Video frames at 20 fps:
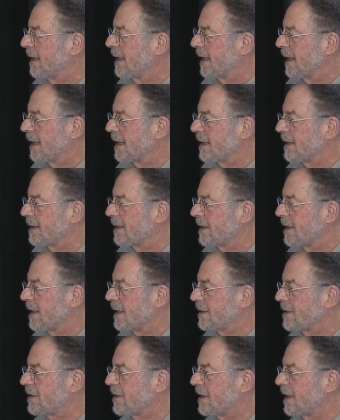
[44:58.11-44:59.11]
and,
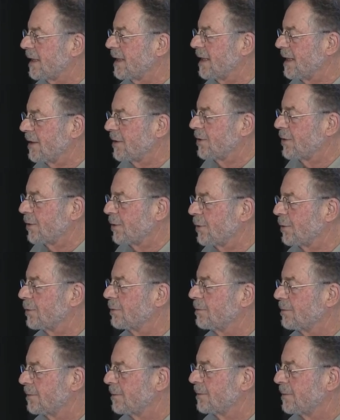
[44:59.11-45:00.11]
and sticking
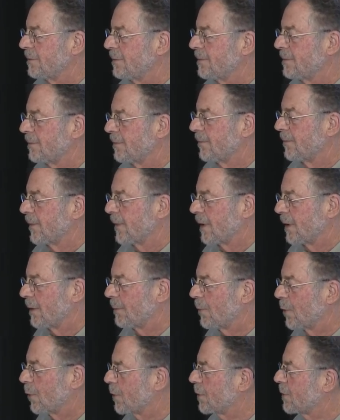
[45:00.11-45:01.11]
to you know, more